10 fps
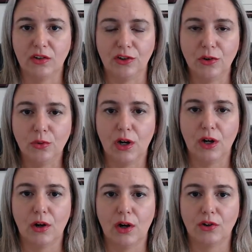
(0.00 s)
you
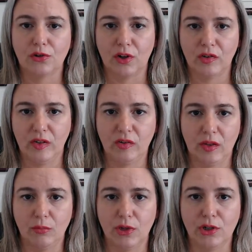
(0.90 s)
are trusting
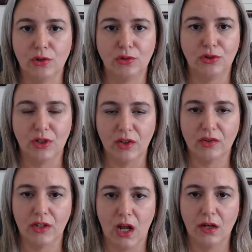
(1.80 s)
someone who
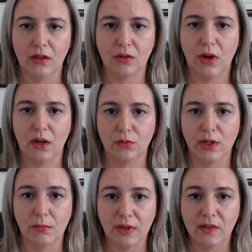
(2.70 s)
does not know how to
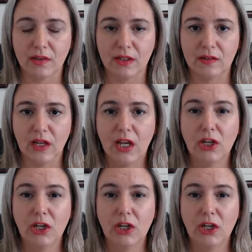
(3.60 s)
run a business